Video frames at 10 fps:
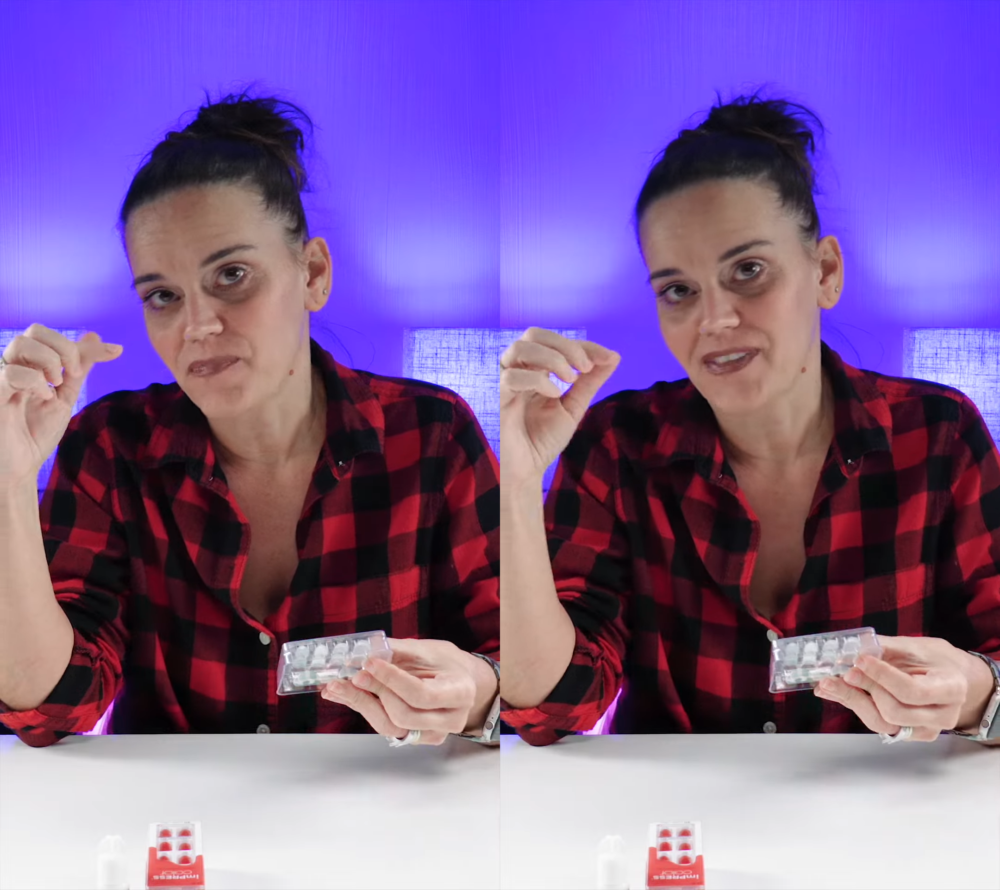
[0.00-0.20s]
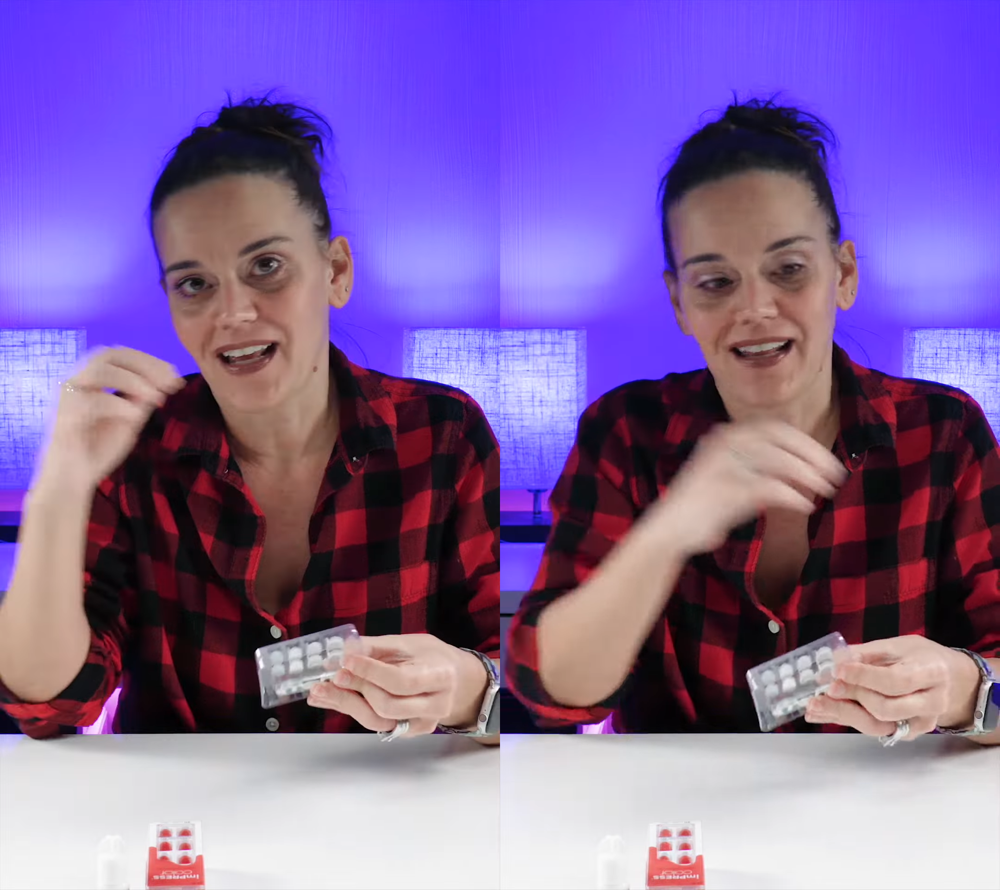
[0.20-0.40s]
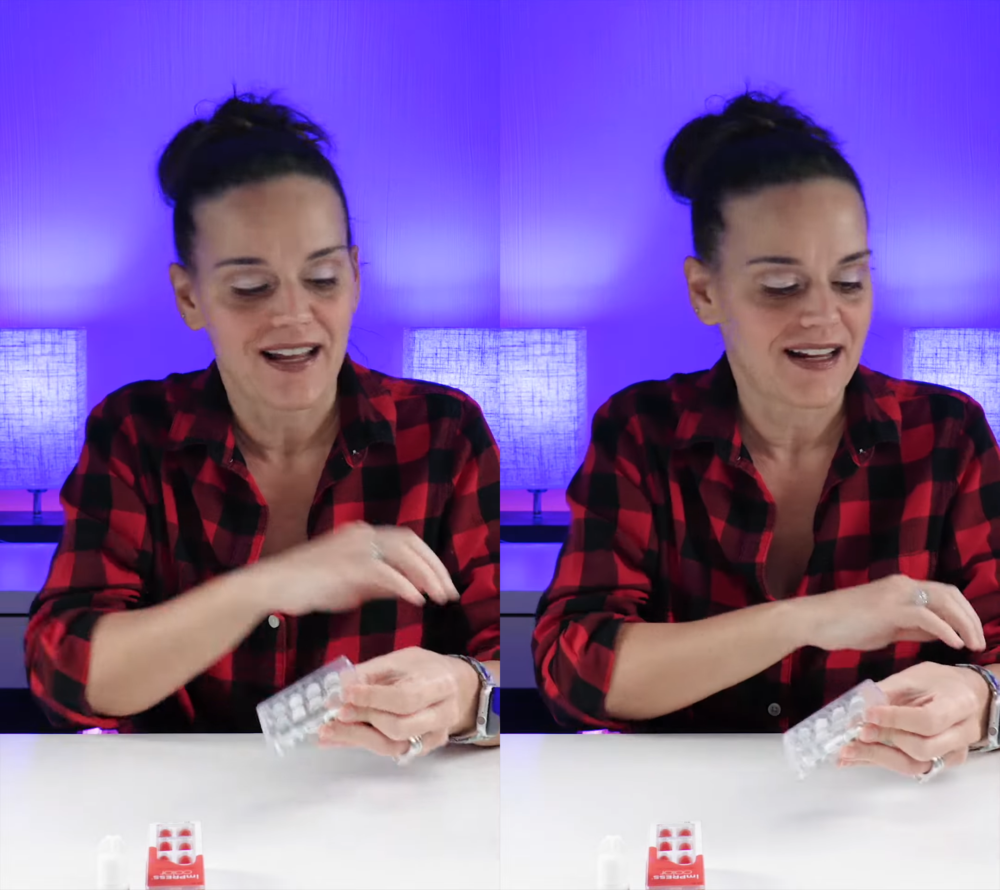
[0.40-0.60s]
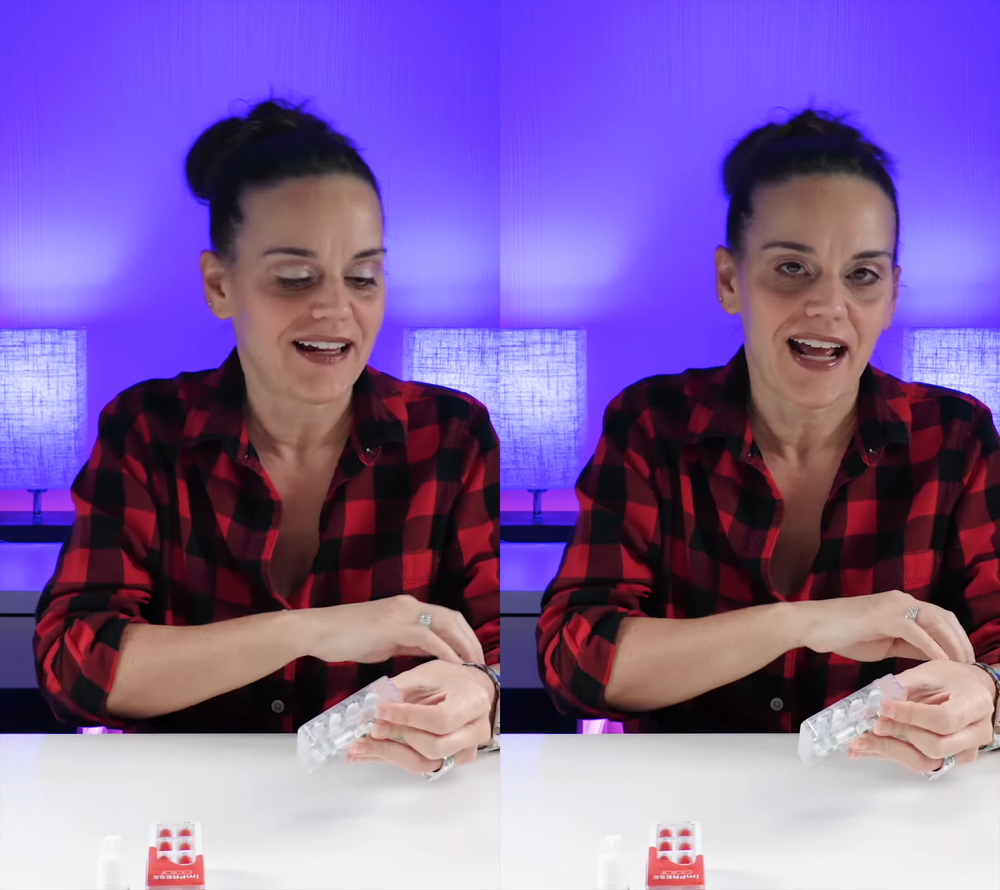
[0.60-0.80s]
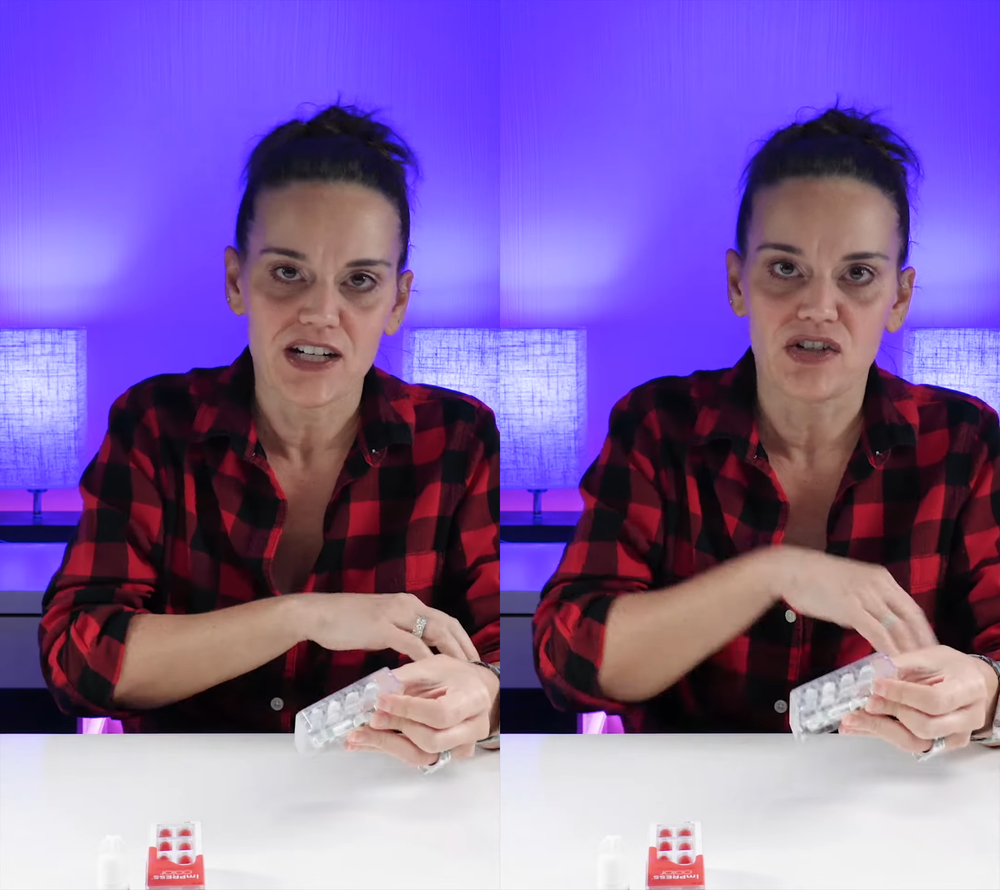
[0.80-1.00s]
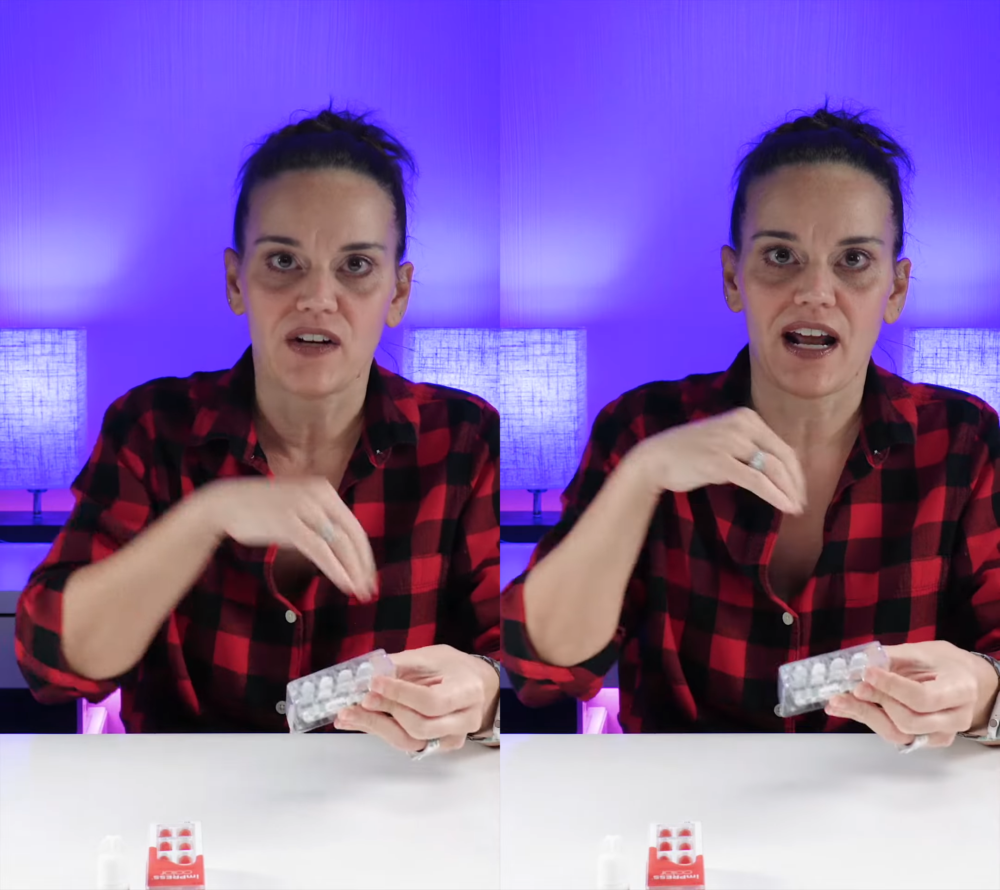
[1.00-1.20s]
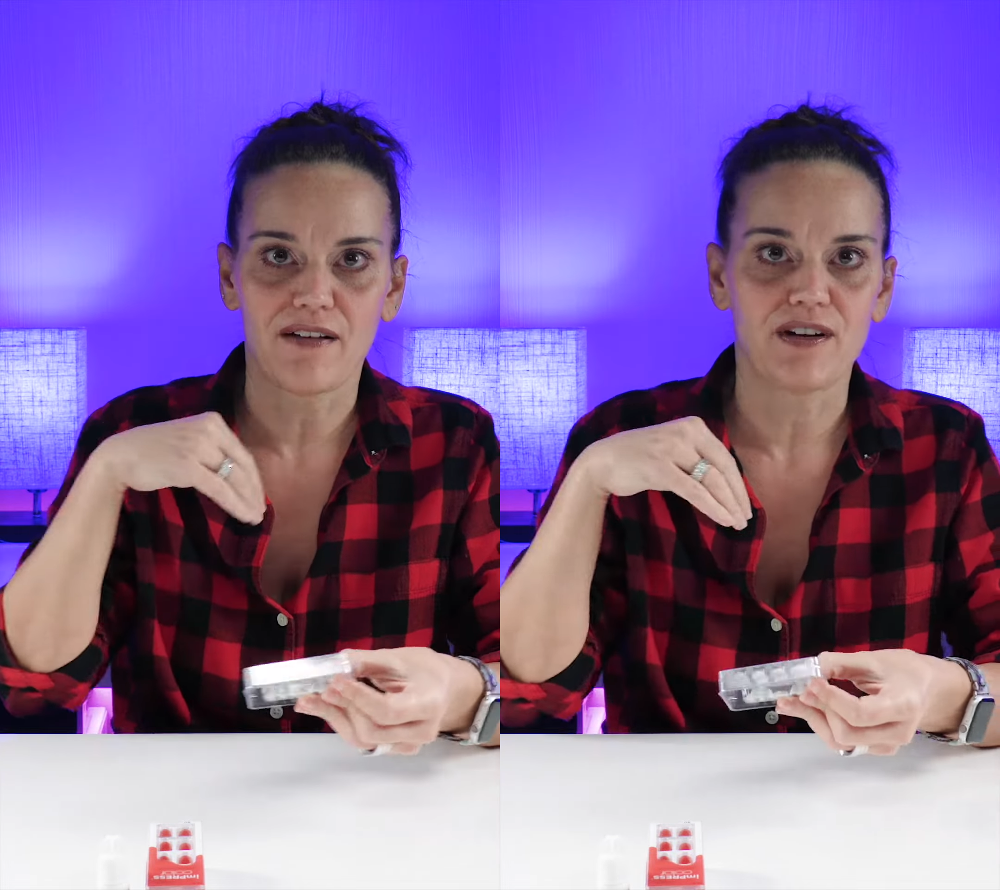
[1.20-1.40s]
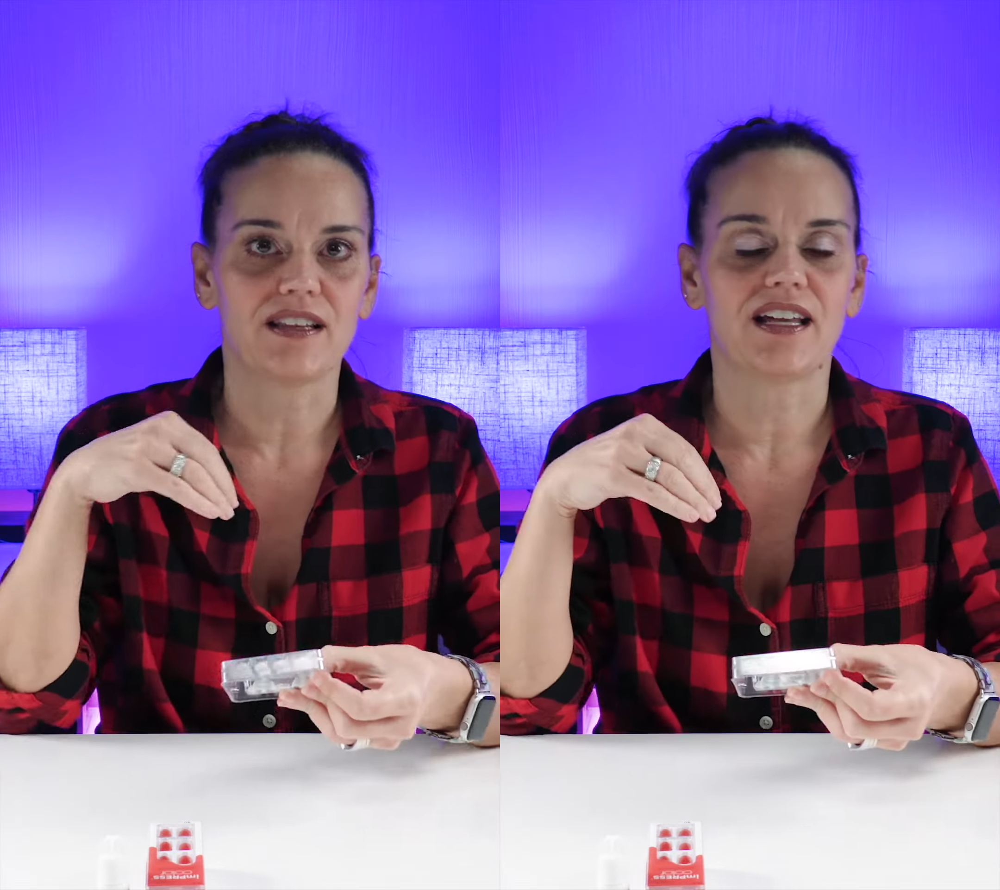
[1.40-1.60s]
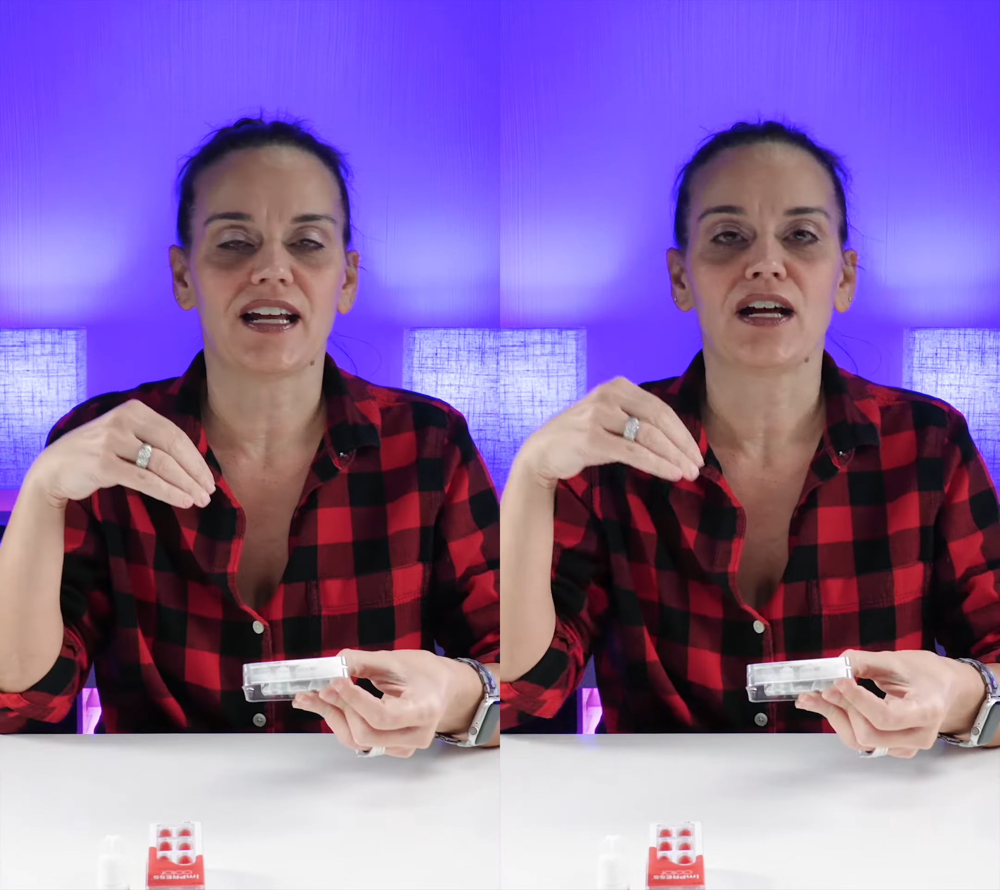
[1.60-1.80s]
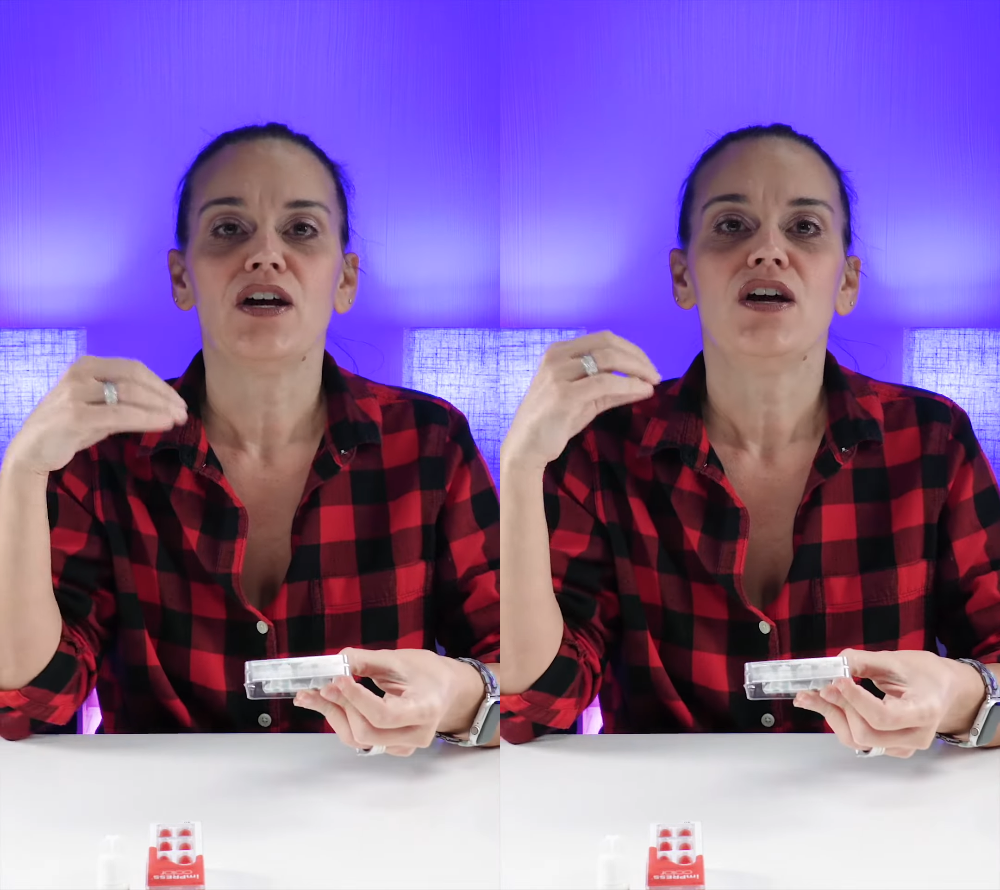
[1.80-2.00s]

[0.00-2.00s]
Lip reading: that like catch on everything.